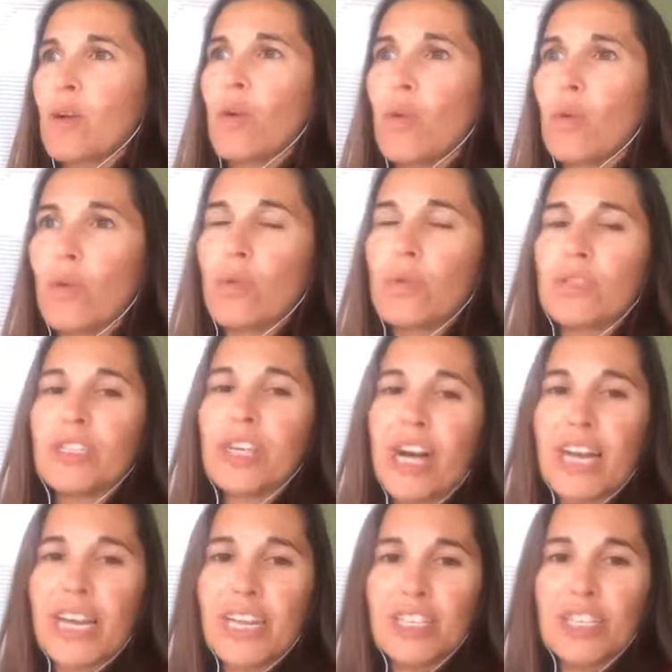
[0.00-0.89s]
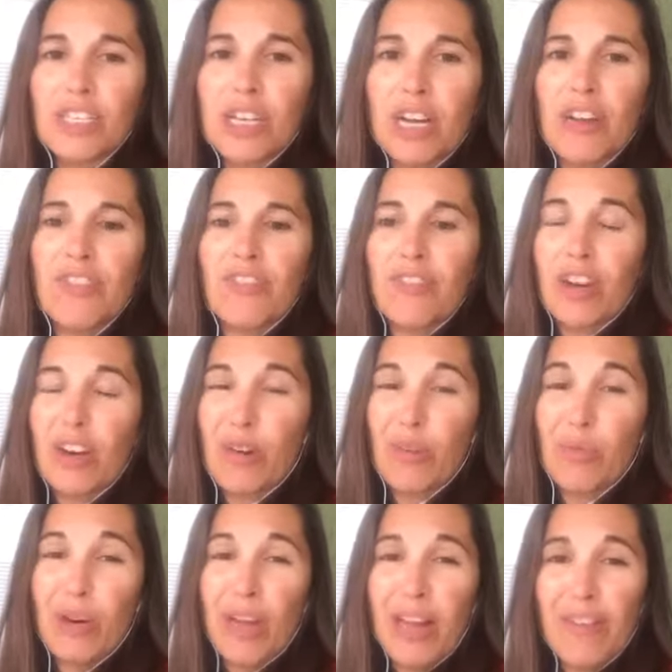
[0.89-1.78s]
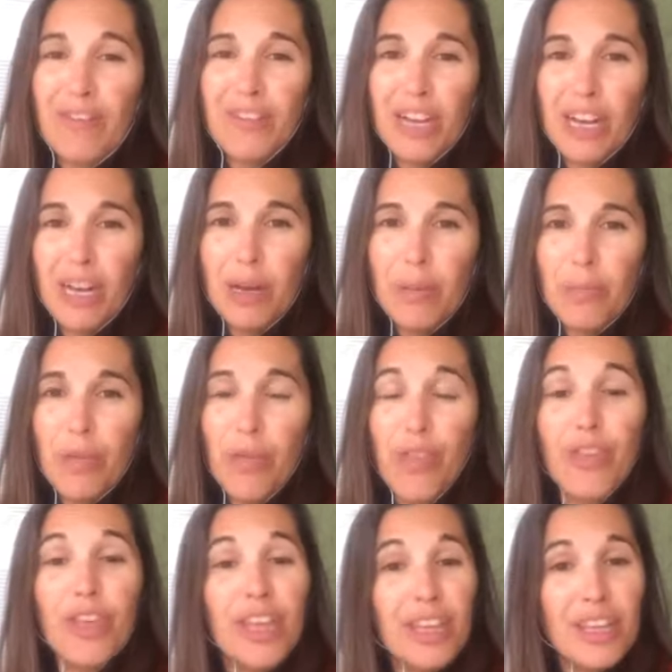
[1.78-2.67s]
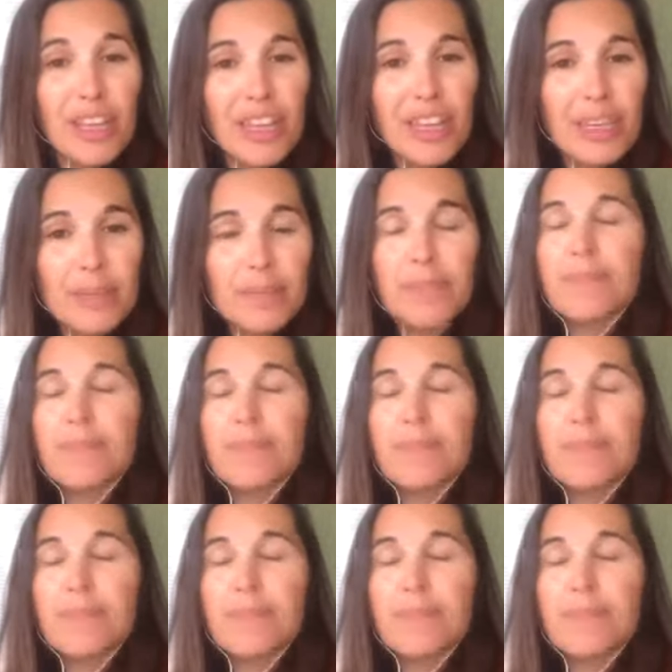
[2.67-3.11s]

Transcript: old diet stuff kind of revved up, thinking